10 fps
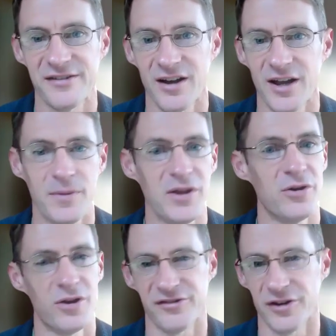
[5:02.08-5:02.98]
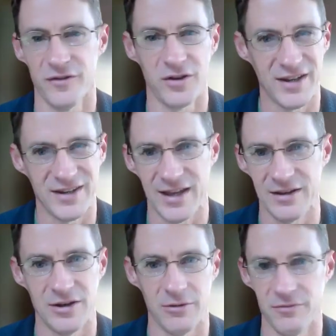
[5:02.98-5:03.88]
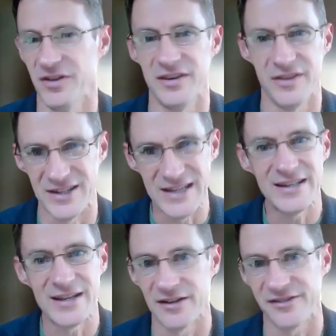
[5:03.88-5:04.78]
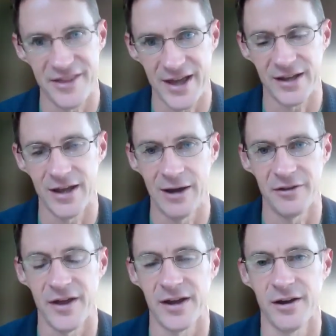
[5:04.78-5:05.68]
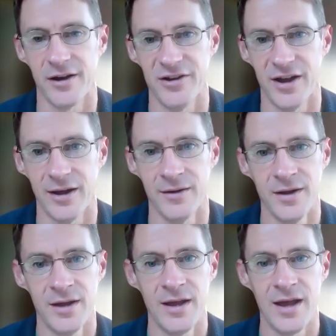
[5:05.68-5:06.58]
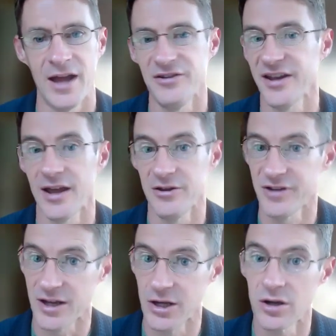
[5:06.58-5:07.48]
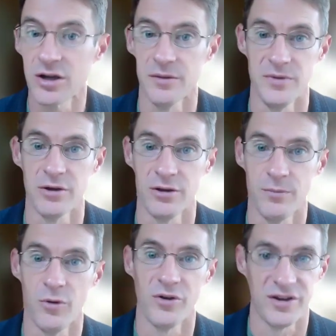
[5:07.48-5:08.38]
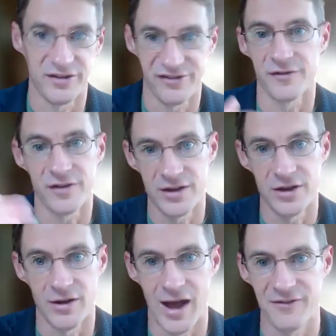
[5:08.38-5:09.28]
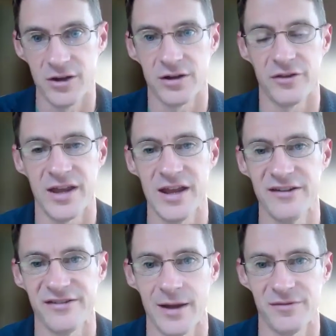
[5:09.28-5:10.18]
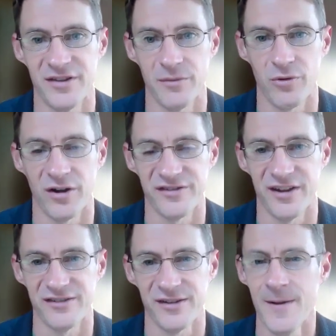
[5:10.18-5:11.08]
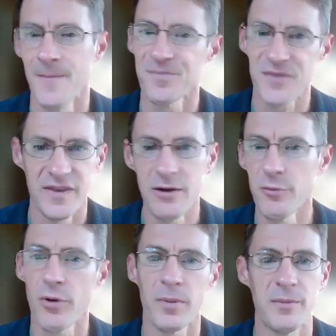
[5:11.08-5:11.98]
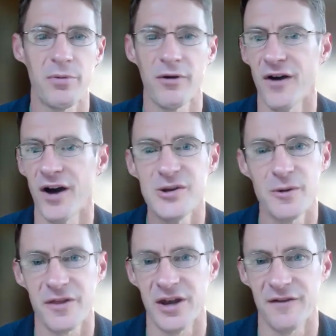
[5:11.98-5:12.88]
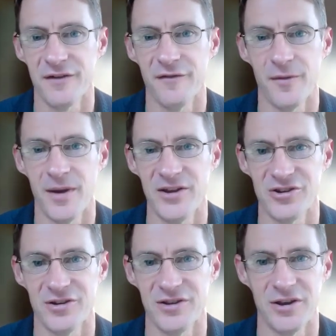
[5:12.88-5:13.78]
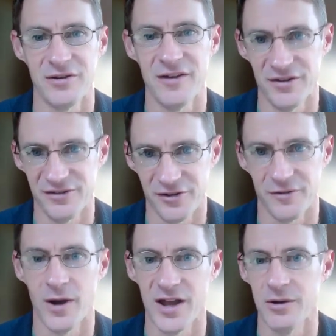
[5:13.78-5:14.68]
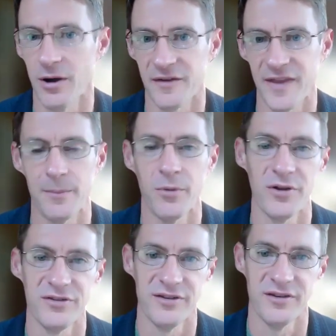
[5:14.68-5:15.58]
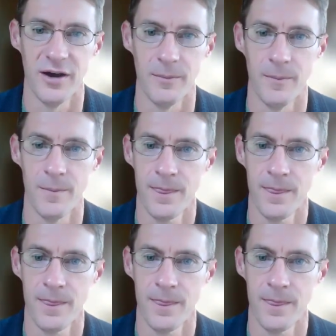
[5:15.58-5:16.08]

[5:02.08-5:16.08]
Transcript: guide, but you're not sort of looking to get, the details of that out of that guide yet. And you take a look at the mural board and sort of, have a look at the key steps in the process. And that will probably provide you with enough information, given sort of where you are at that point in time.